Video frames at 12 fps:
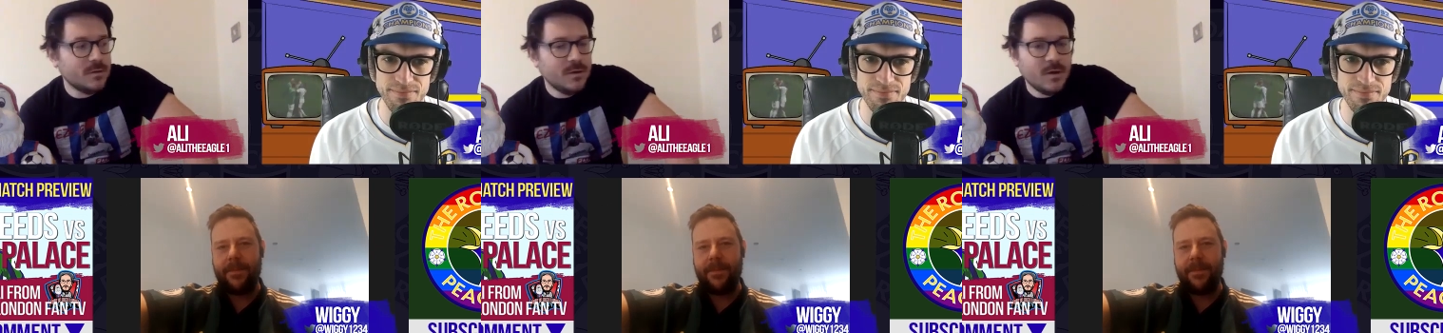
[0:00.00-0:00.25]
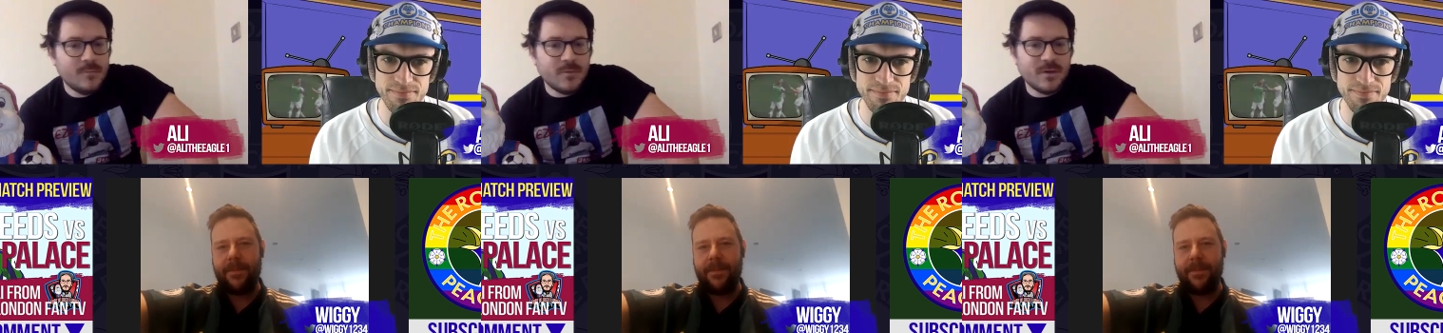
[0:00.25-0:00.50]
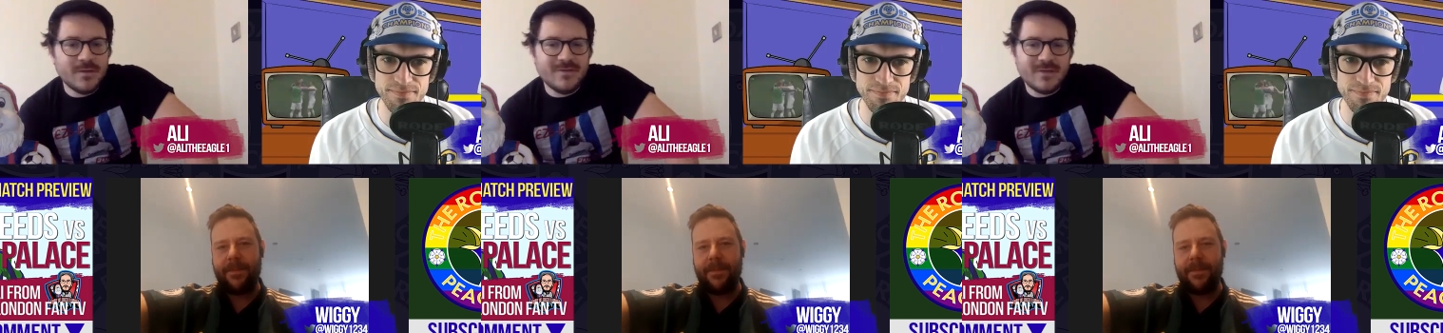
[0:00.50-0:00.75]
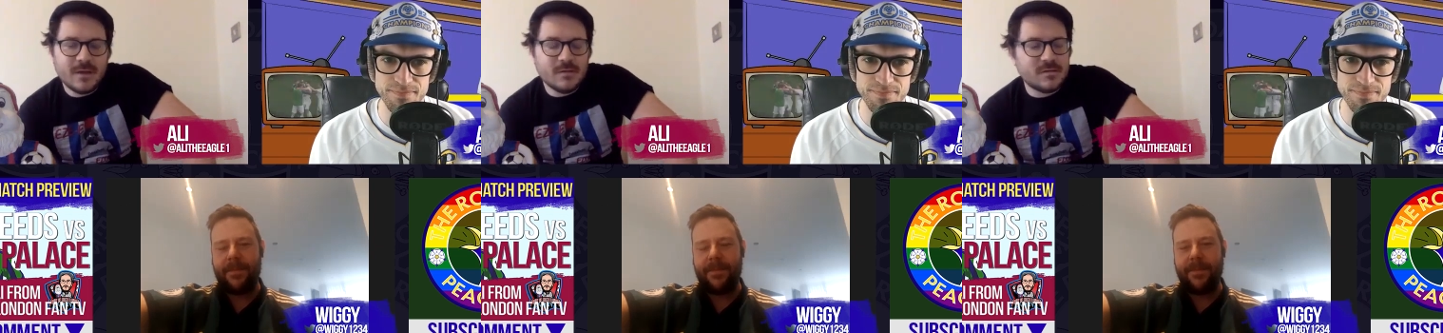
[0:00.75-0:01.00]
Speaker 1: But they're
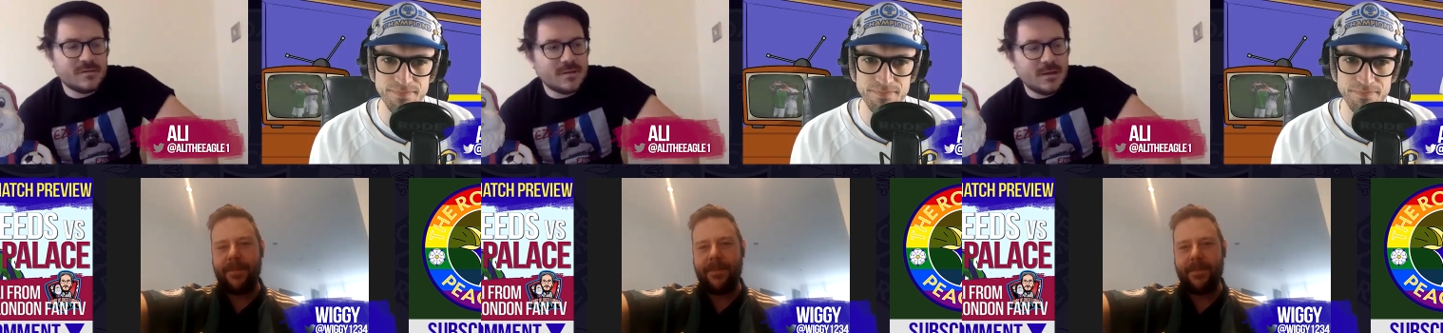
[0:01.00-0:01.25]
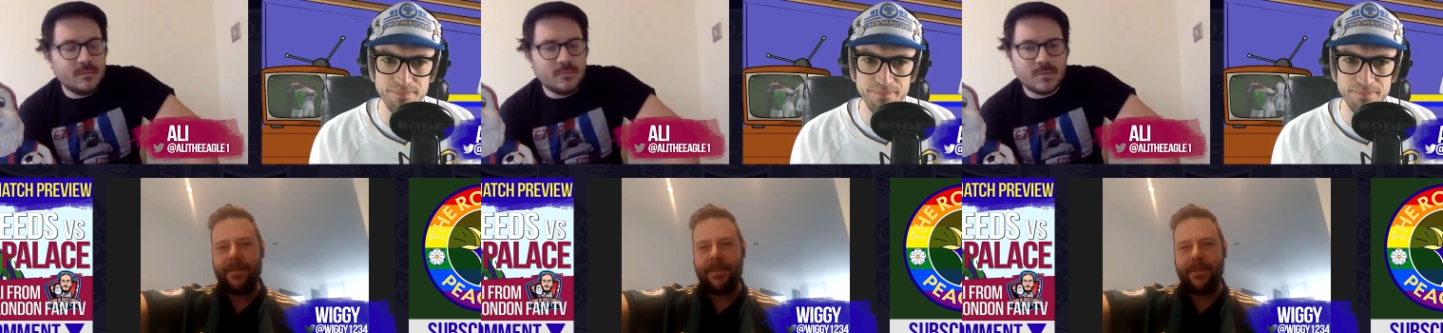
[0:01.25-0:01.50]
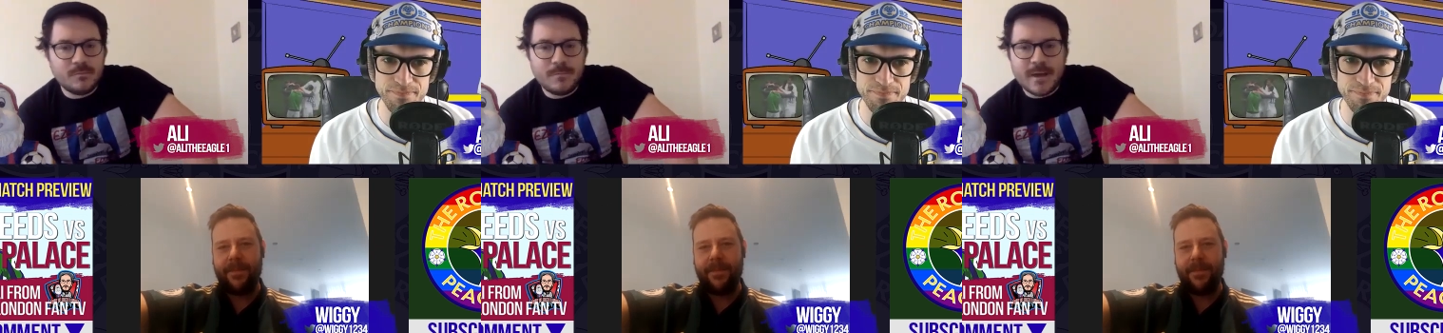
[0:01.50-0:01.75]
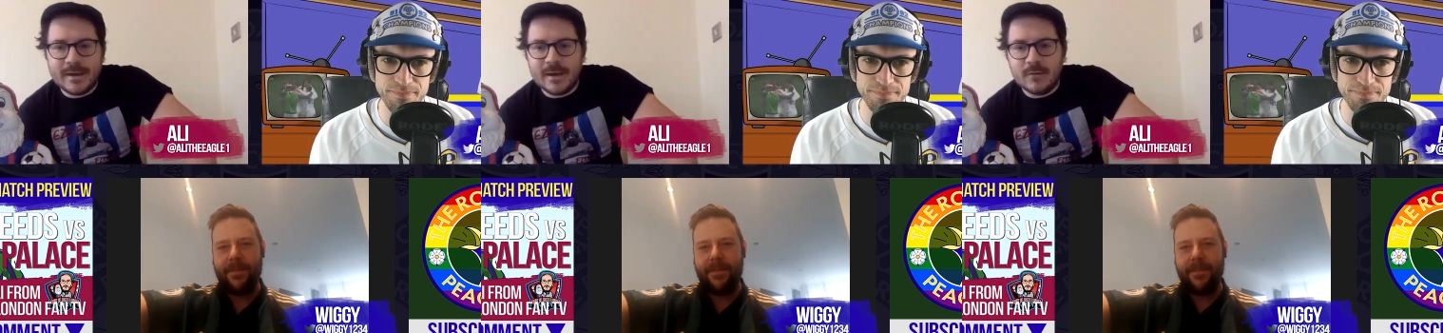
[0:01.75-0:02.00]
against teams bang
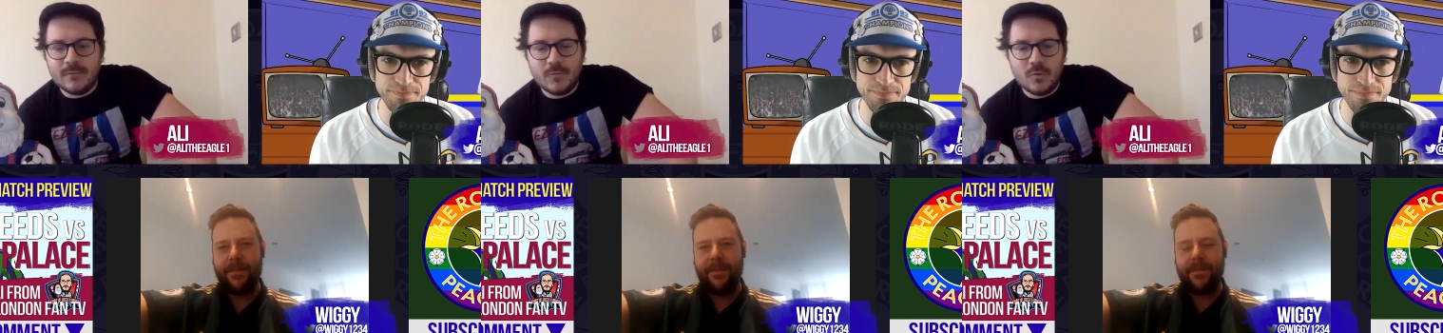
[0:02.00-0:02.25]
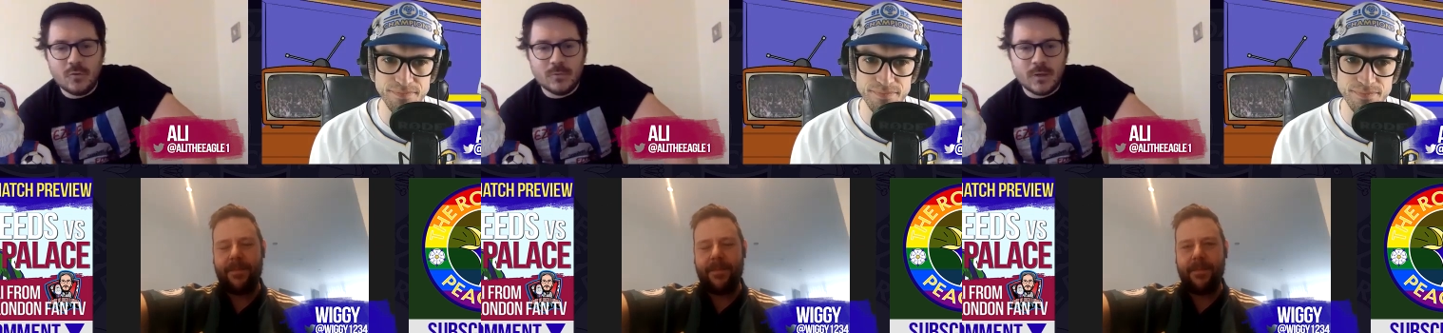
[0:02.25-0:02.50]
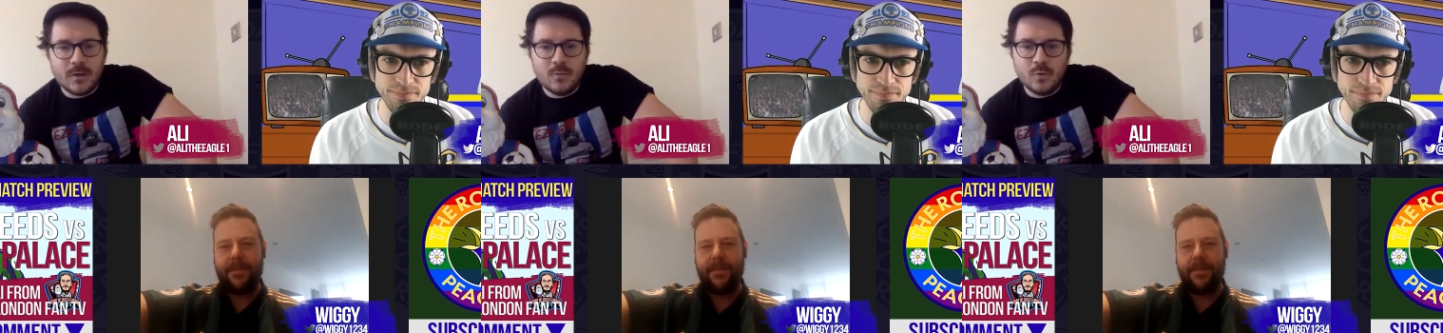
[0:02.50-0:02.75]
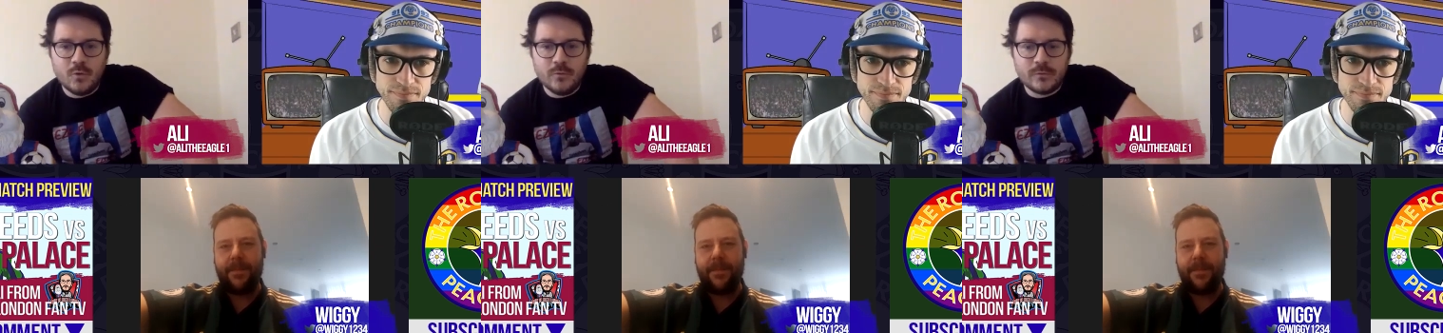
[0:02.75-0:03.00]
out of form like
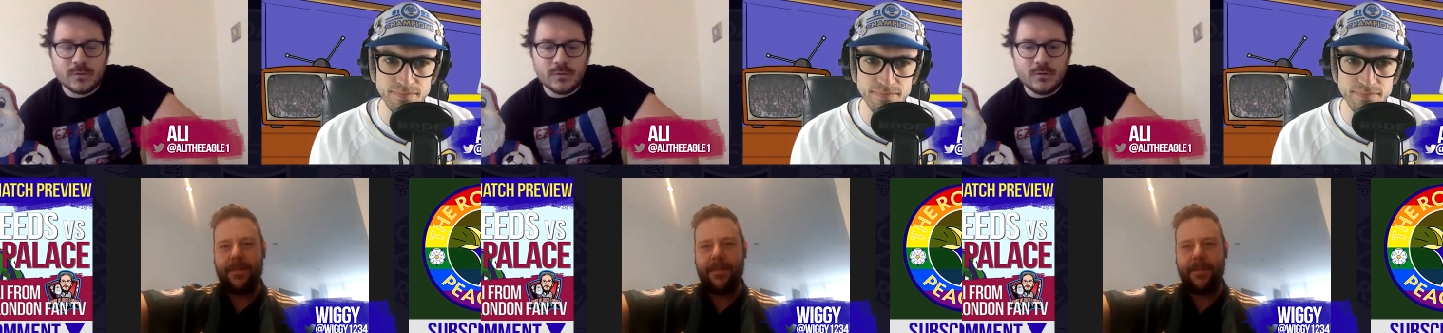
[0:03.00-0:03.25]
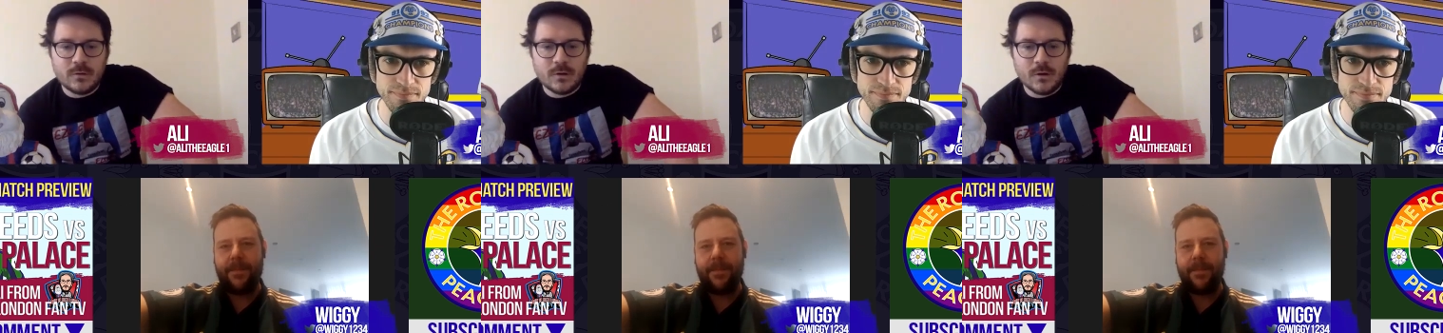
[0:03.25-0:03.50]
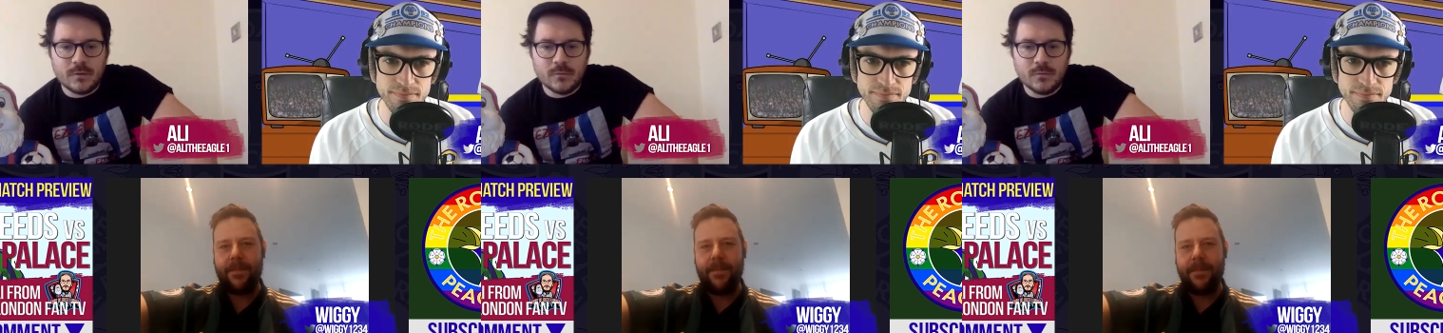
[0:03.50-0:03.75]
Wolves and Newcastle.